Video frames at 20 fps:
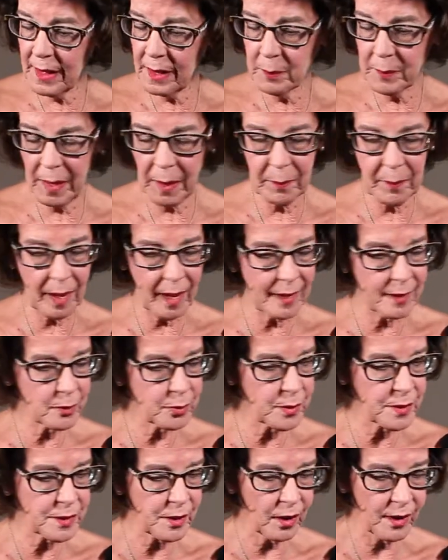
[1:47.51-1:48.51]
and my mind
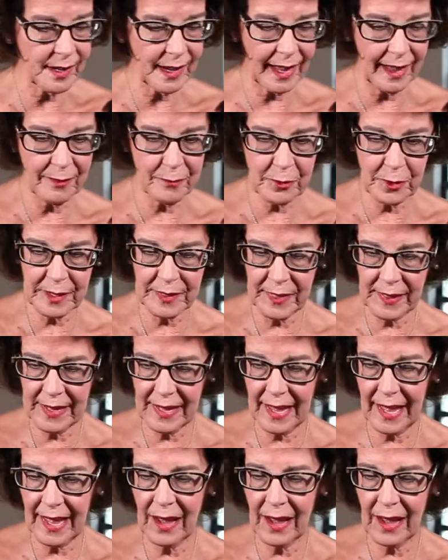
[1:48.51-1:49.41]
was on everything